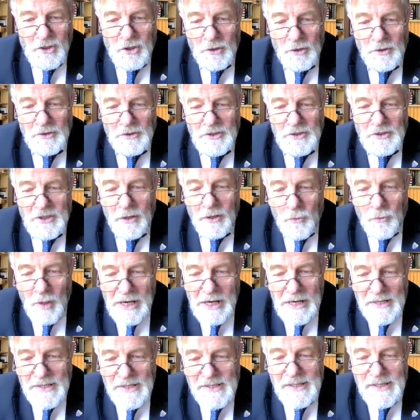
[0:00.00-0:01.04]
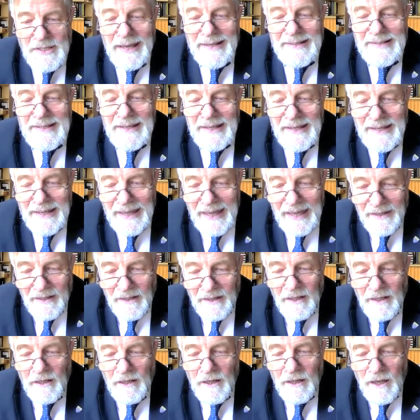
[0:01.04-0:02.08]
Church in Greece has again
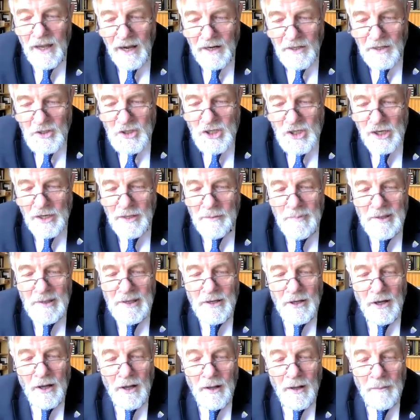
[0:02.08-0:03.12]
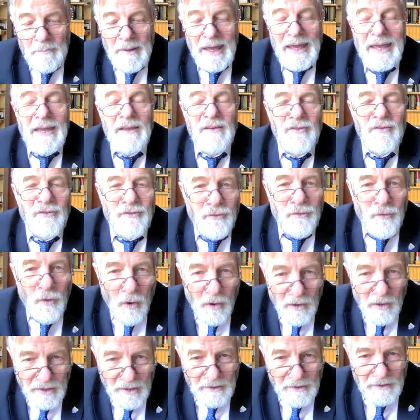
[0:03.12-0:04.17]
largely become a
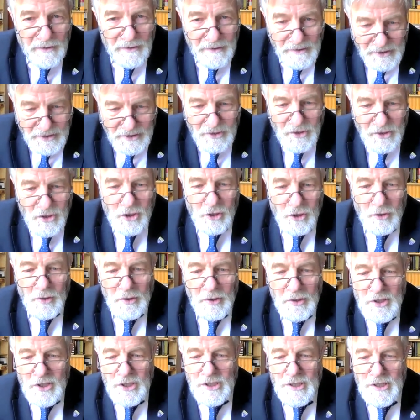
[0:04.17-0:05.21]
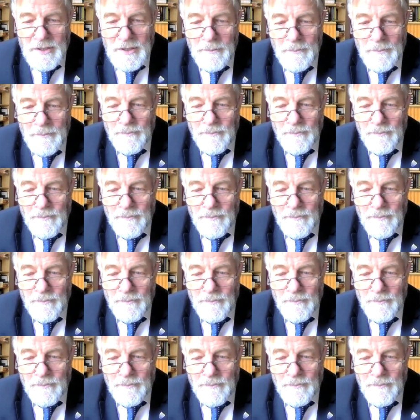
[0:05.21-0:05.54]
foreigners' church.